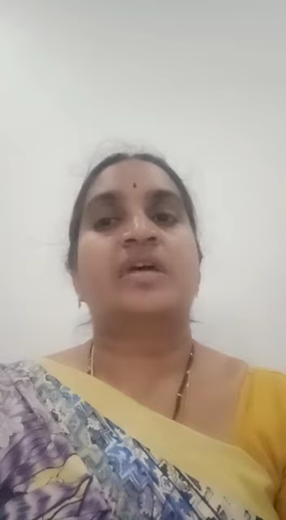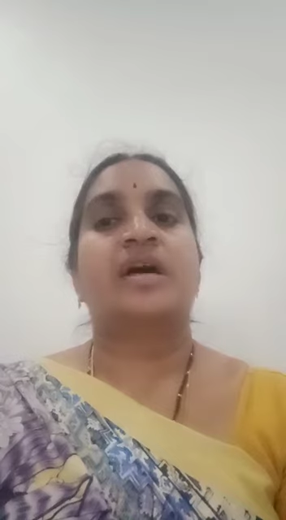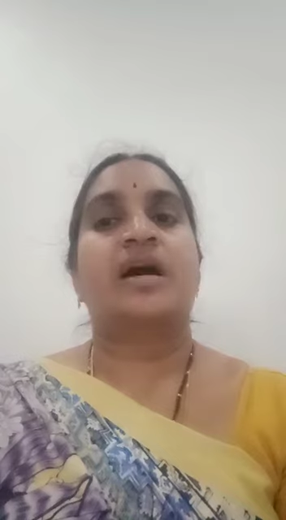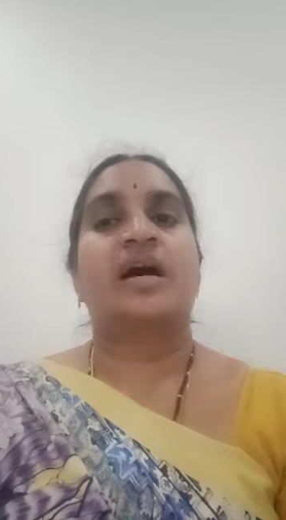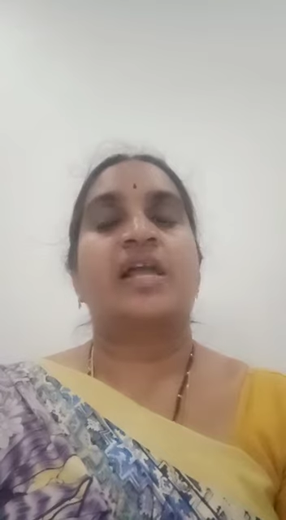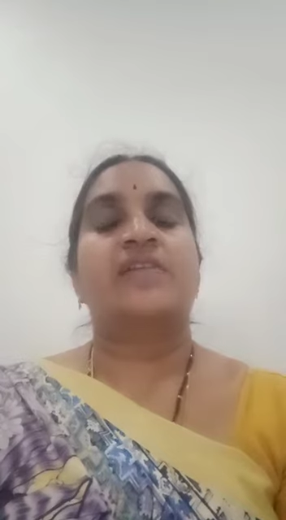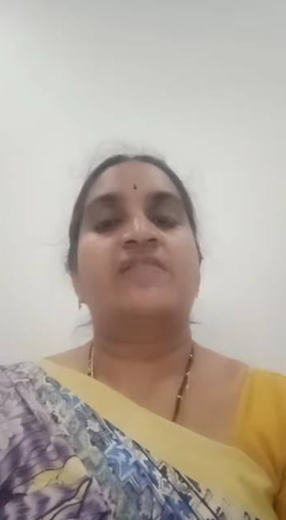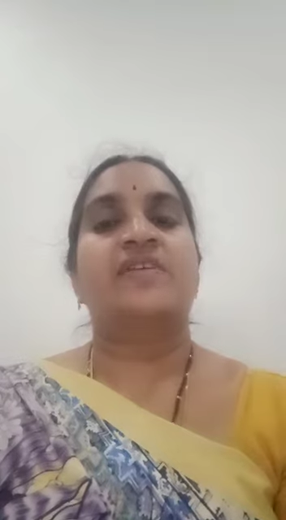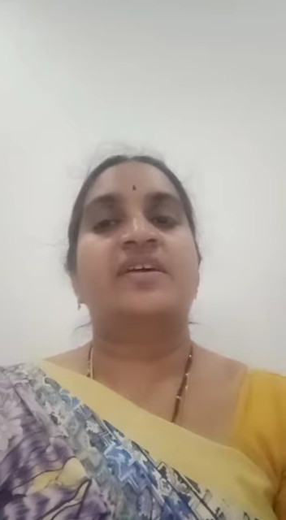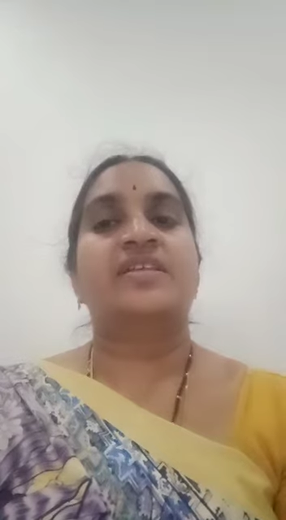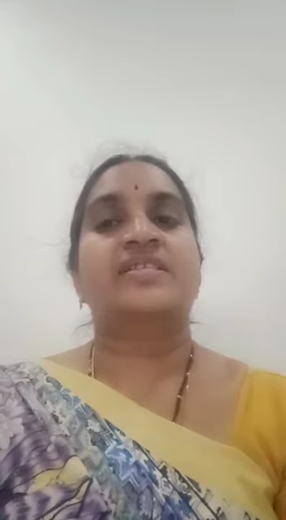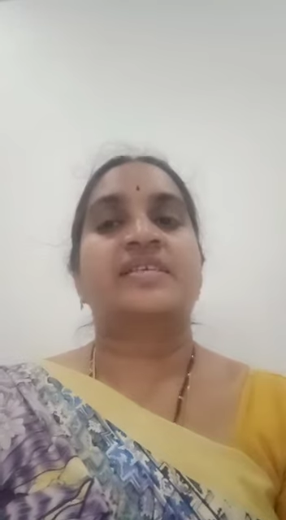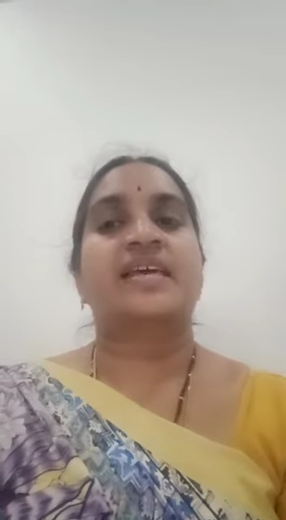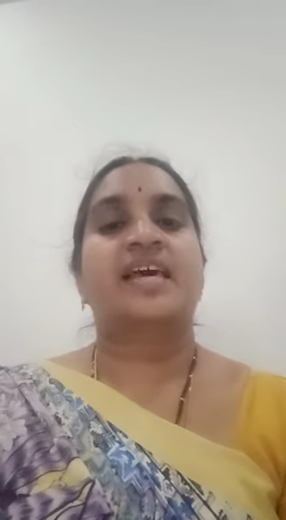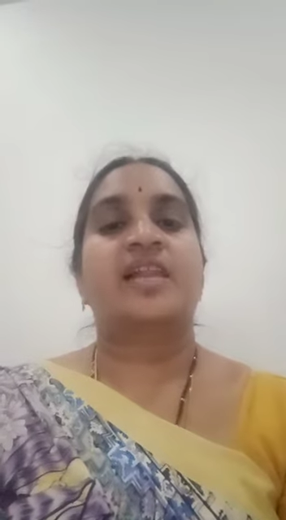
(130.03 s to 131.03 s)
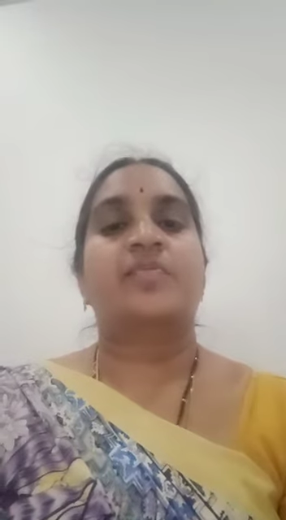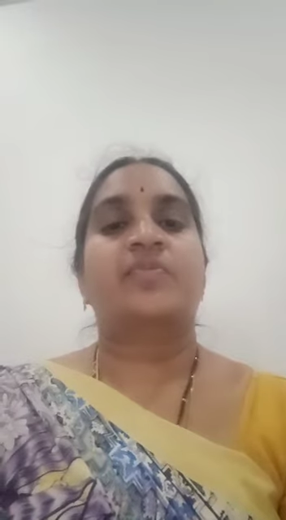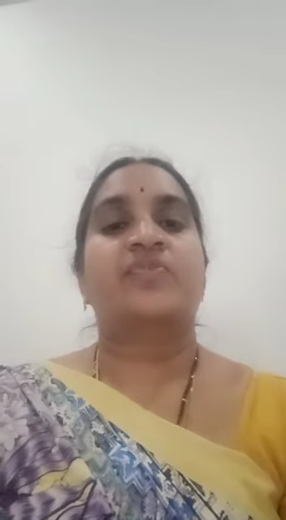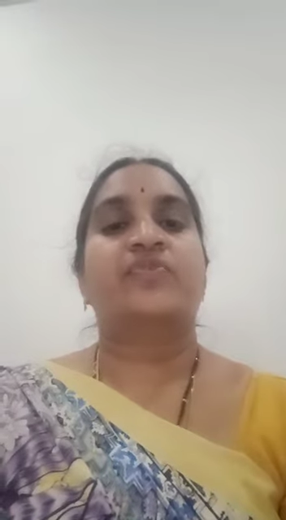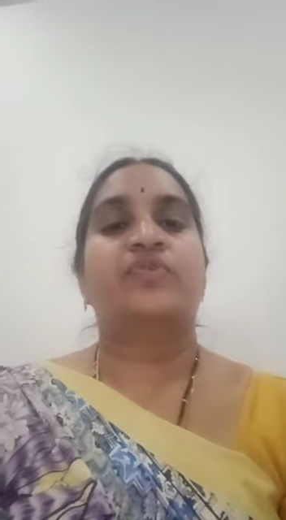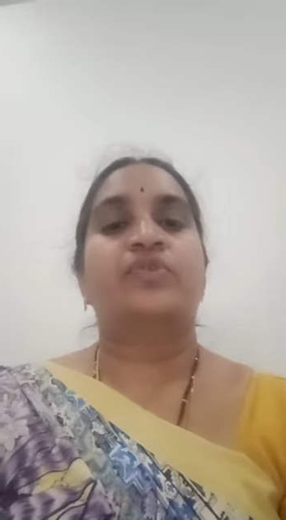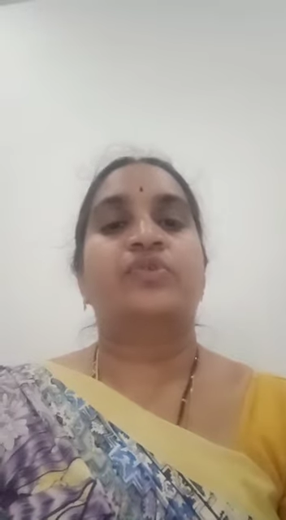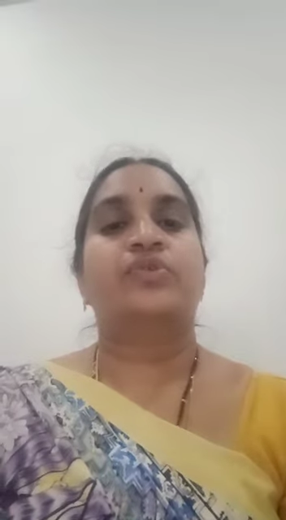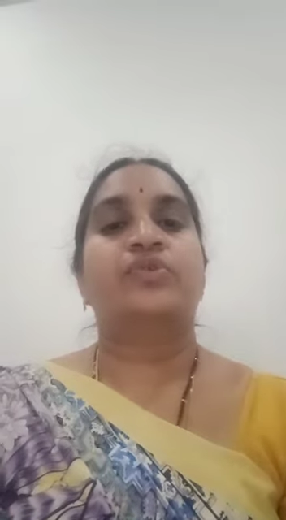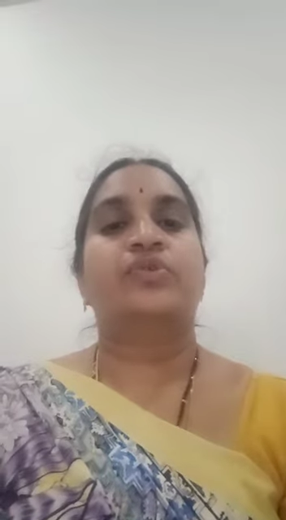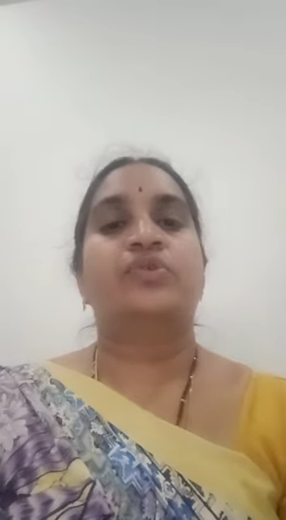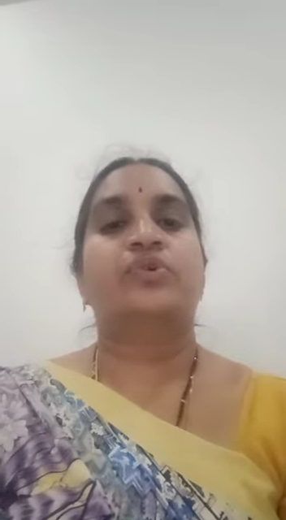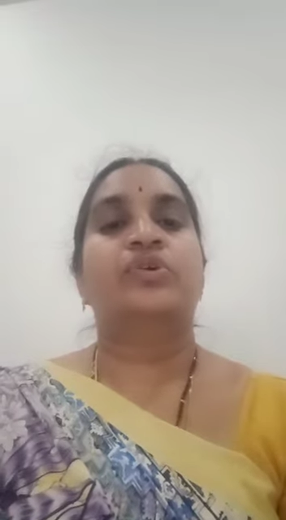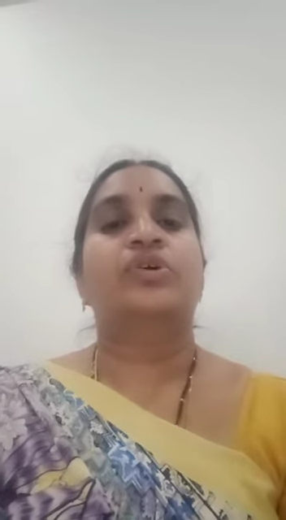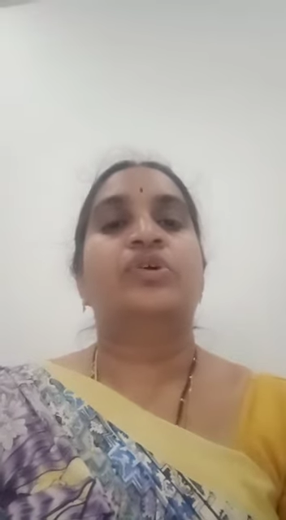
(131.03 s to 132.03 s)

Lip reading: always helpful to